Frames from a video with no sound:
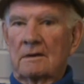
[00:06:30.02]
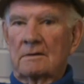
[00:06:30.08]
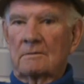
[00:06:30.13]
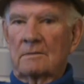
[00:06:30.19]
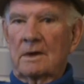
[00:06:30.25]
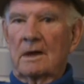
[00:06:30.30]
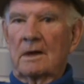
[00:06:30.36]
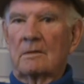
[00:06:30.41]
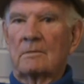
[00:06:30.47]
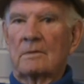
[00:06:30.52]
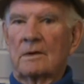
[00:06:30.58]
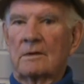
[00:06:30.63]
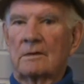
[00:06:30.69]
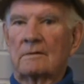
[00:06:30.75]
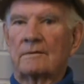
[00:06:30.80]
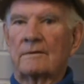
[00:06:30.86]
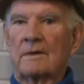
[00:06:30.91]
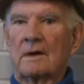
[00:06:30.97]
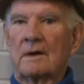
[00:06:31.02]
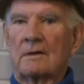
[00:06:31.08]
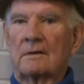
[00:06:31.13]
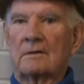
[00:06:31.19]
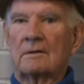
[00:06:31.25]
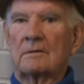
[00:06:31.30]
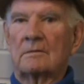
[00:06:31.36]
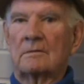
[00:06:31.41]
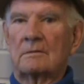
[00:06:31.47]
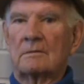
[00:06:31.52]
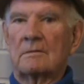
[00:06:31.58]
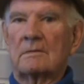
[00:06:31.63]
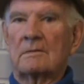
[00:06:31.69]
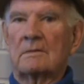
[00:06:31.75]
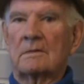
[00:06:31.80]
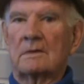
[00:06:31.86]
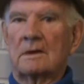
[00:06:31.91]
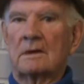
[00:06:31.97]
My mother and father, and
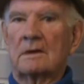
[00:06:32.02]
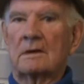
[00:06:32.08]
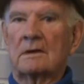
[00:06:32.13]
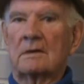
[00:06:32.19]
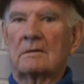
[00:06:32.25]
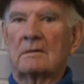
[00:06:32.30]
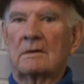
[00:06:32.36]
I did.